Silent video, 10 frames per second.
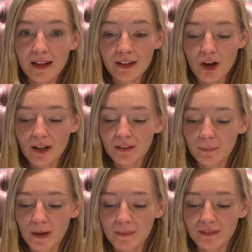
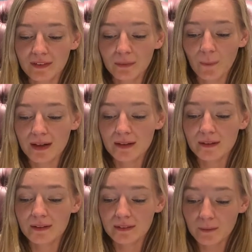Non-supremacist
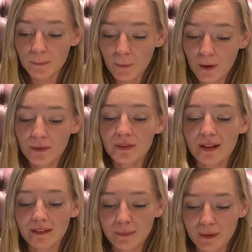whites pose
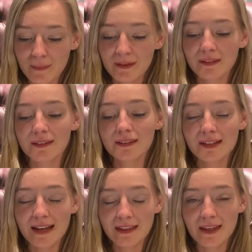as supremacists to
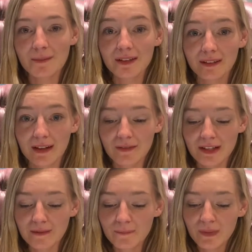get them to
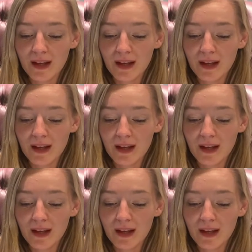safety.